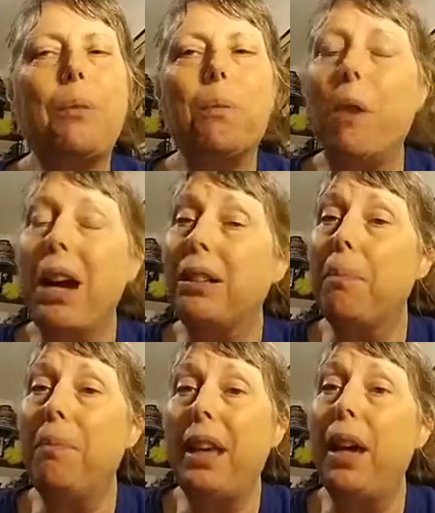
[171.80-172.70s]

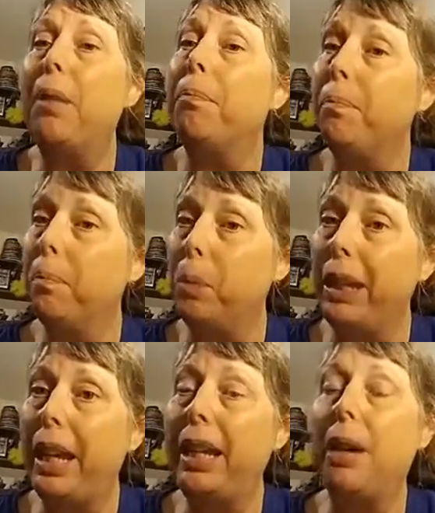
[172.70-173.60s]
Welcome them
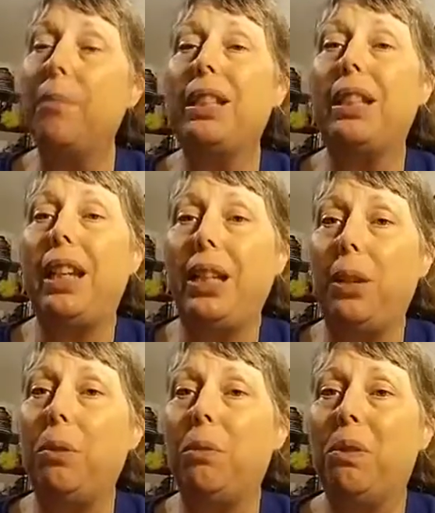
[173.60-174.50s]
when they come to see
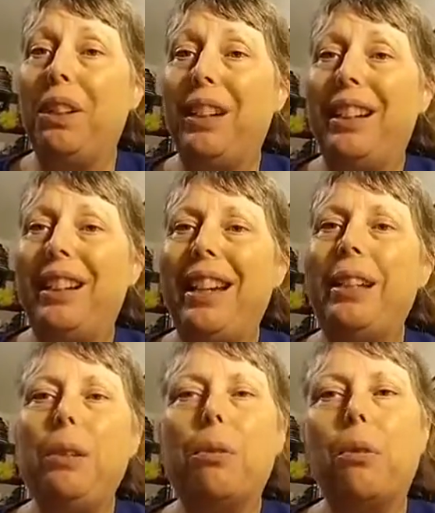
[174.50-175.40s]
you,
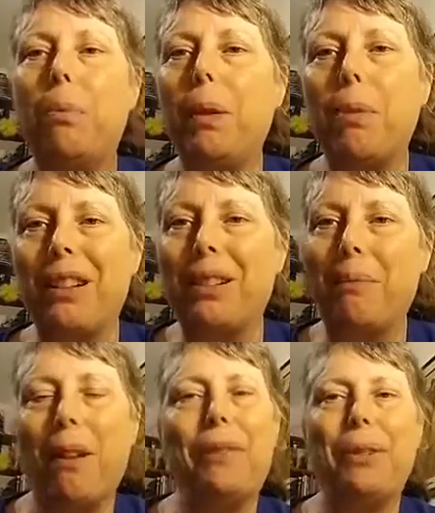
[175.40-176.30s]
and you will be
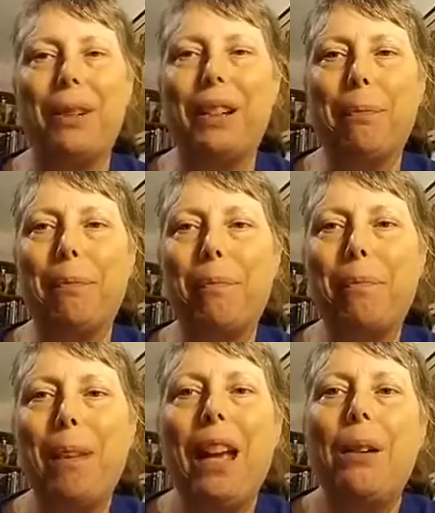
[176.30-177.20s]
welcome everywhere.
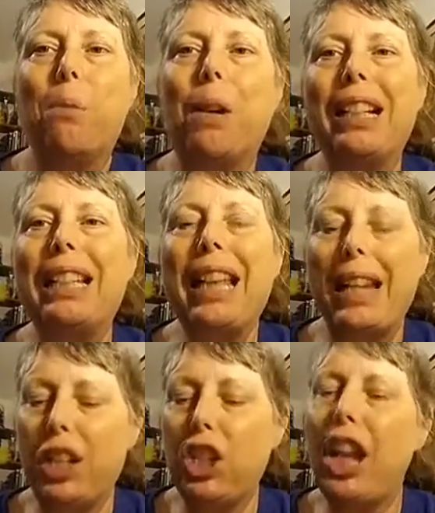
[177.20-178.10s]
Want to say
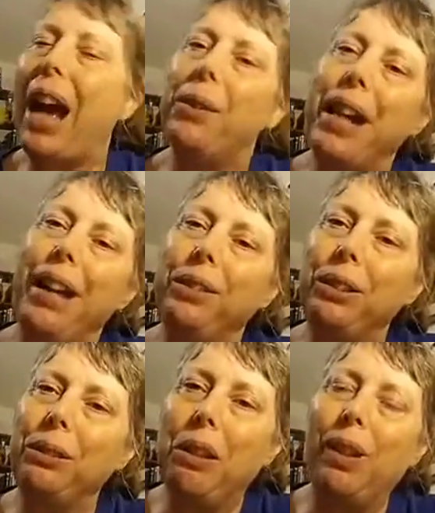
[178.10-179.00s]
a shout out
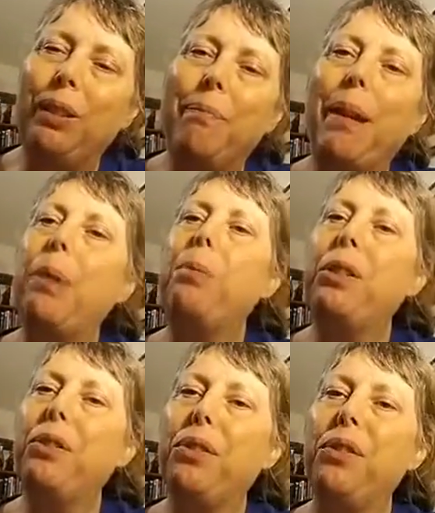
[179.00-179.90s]
to all of my
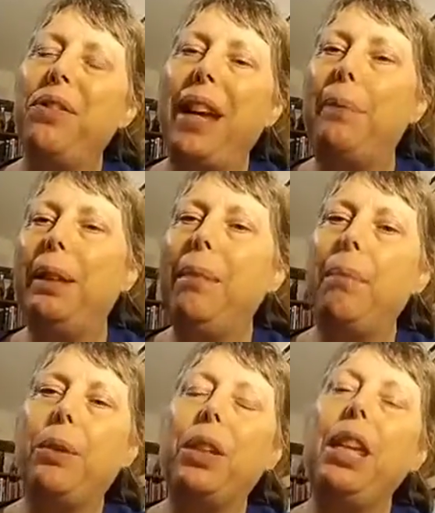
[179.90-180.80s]
wonderful family, both